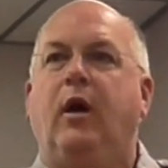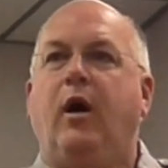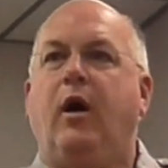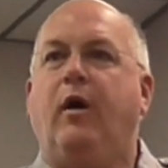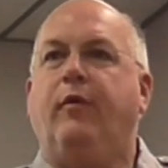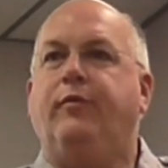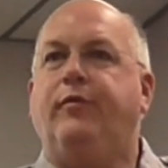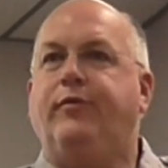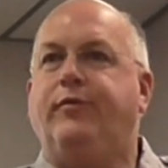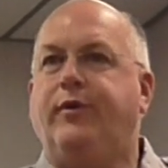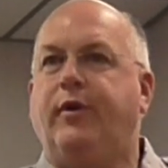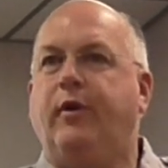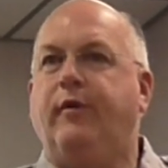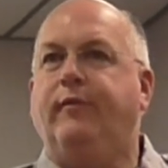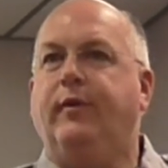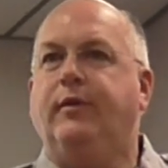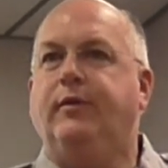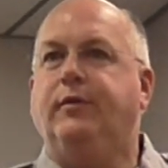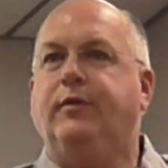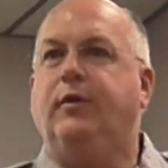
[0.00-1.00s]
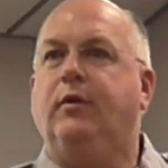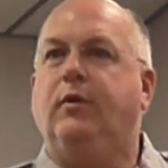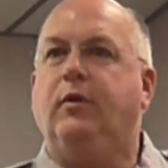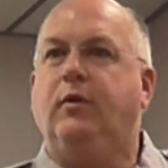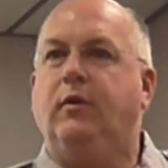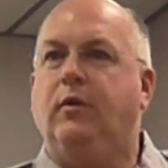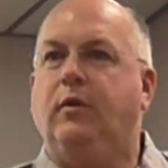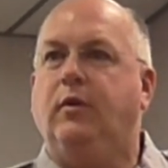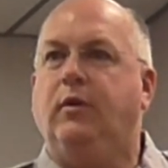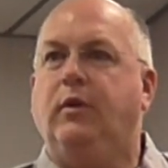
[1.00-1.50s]
of service
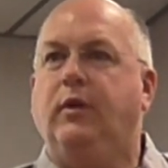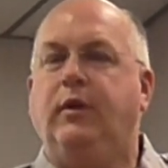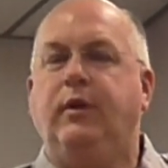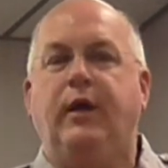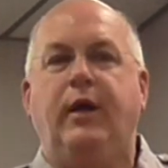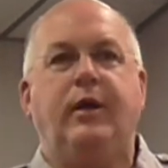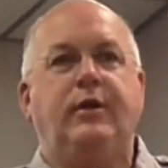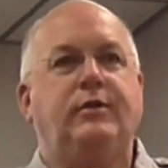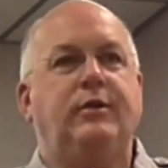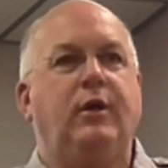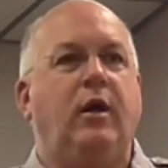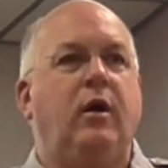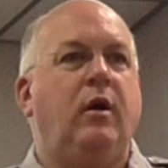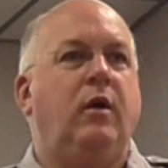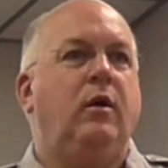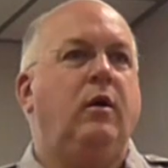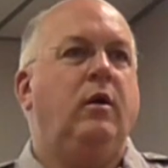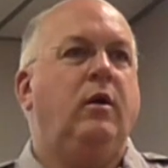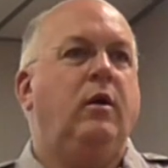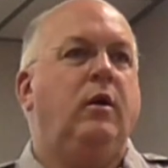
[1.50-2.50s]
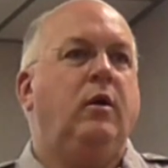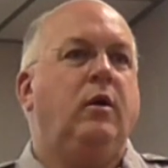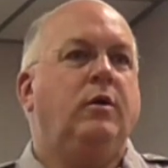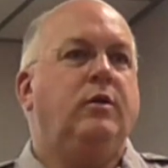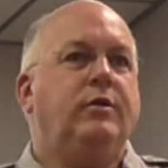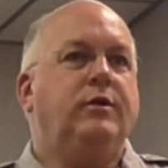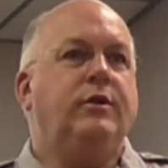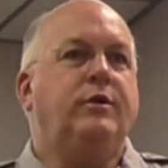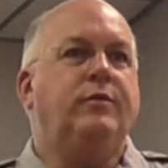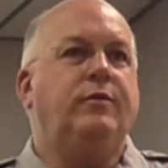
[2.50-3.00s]
that's
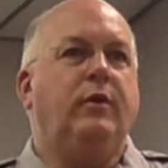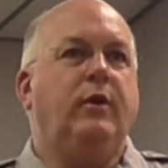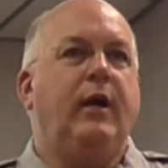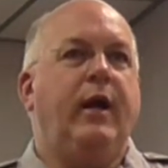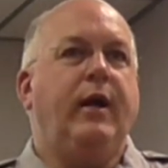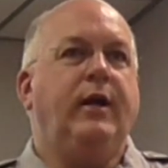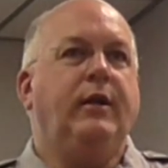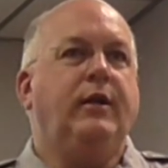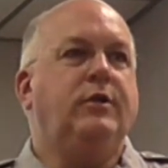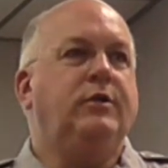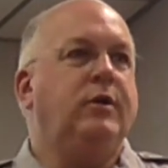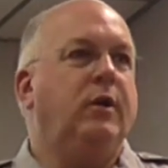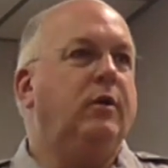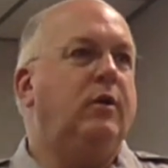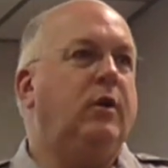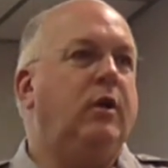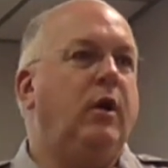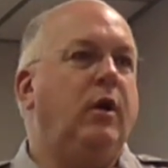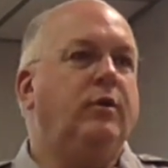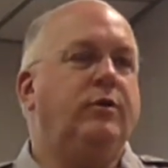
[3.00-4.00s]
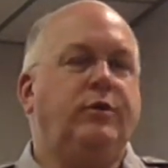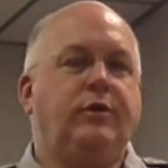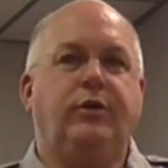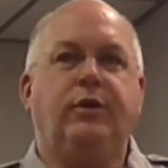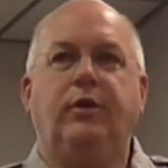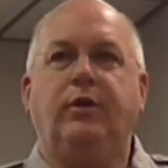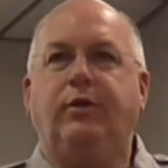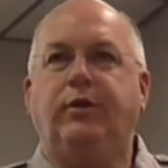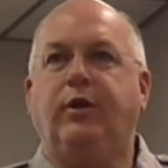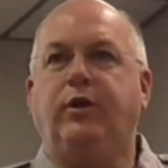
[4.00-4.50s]
just related so close
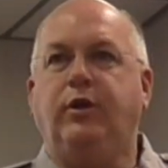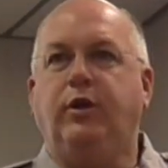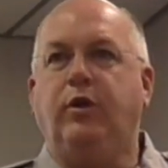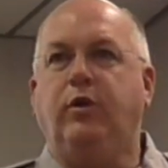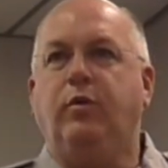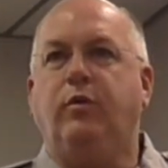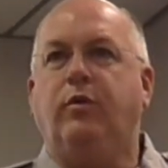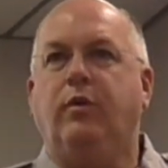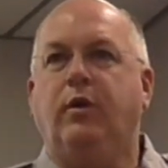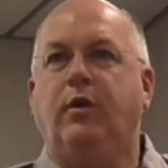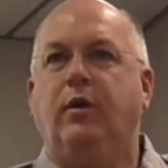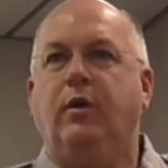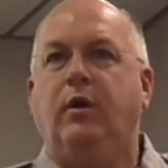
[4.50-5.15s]
to youth.